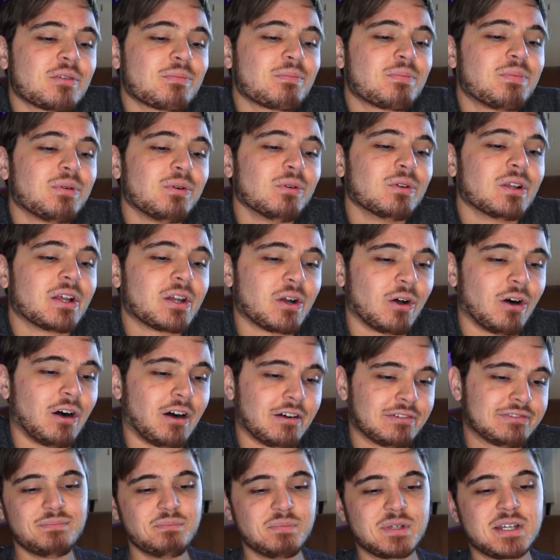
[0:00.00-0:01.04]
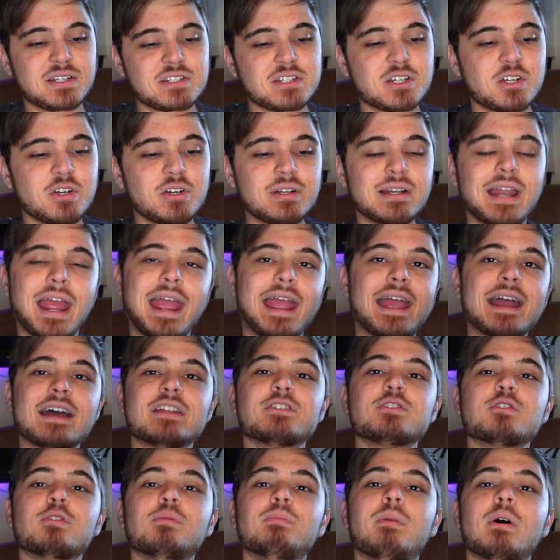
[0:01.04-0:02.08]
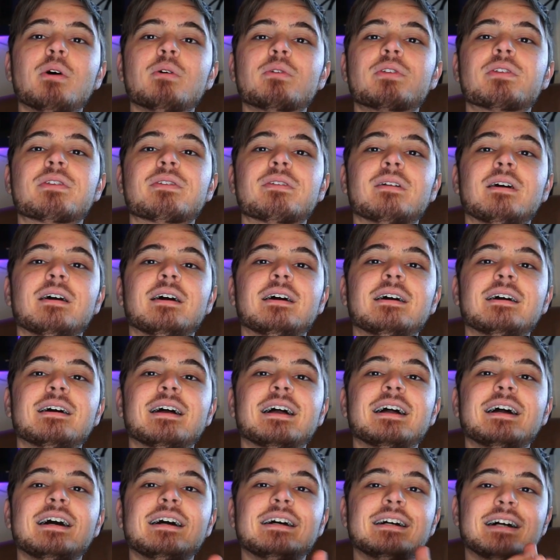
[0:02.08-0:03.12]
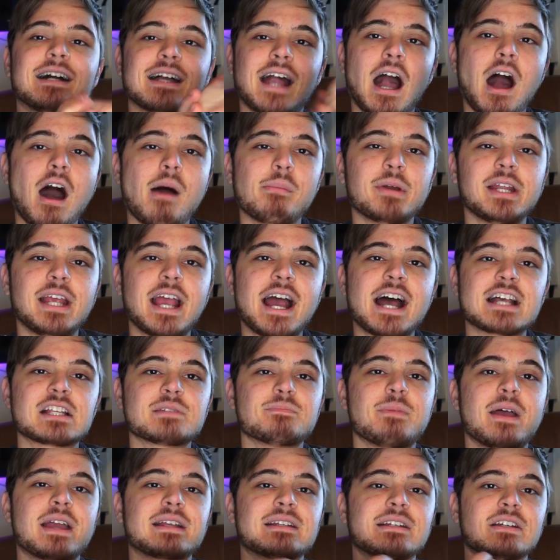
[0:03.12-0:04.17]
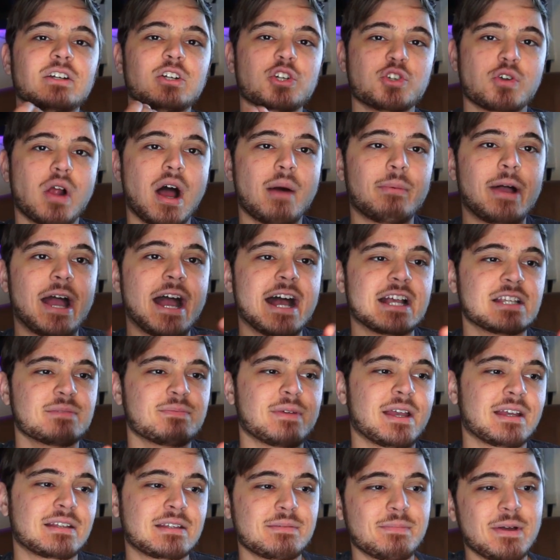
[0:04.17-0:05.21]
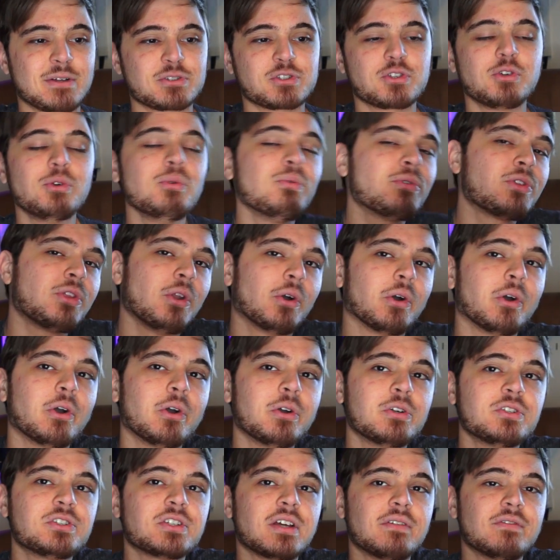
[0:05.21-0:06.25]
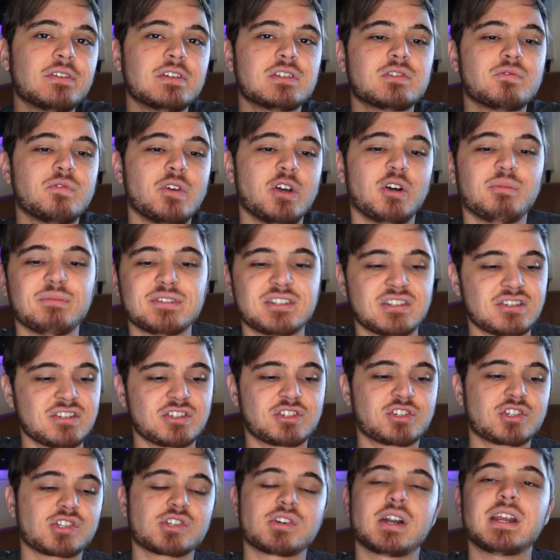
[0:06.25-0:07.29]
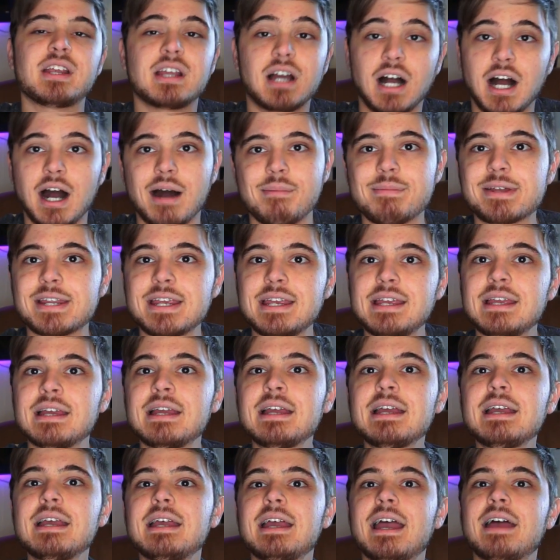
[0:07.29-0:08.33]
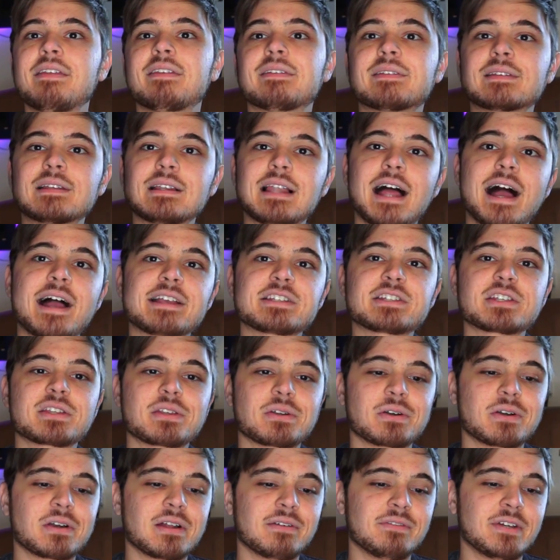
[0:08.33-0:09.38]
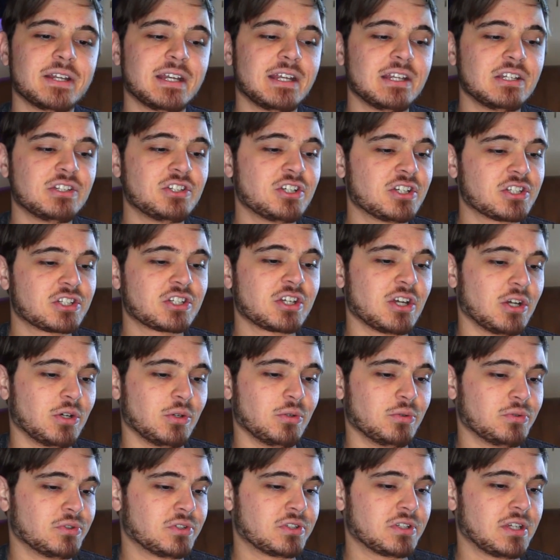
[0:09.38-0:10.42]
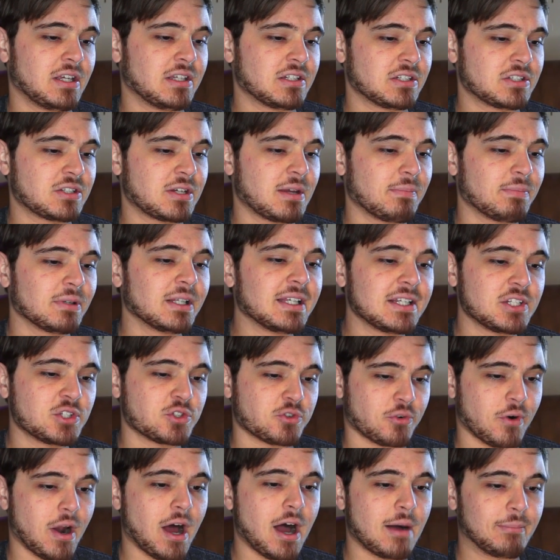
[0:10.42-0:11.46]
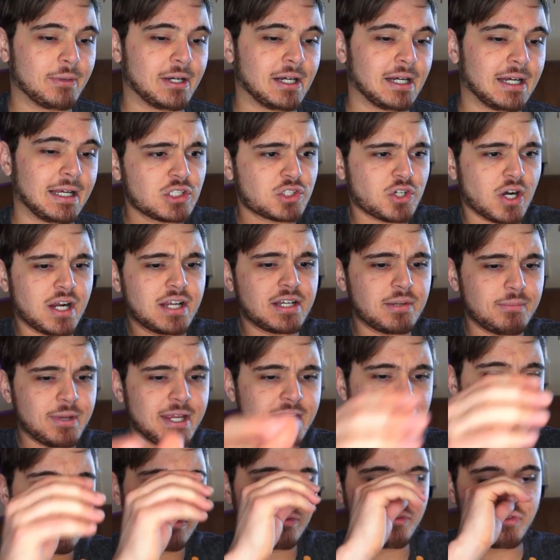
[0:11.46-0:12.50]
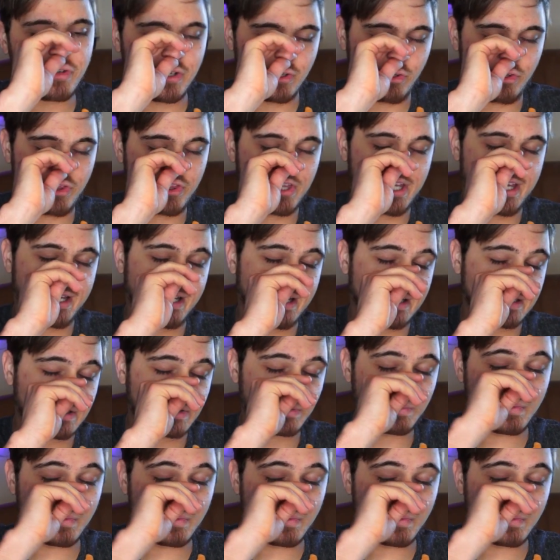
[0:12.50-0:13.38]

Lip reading: pull it off, because it couldn't handle both a comedy aspect and a drama aspect. About 2/3 of this film is just straight comedy, and then the last third of it just goes into complete drama, trying to make you feel things,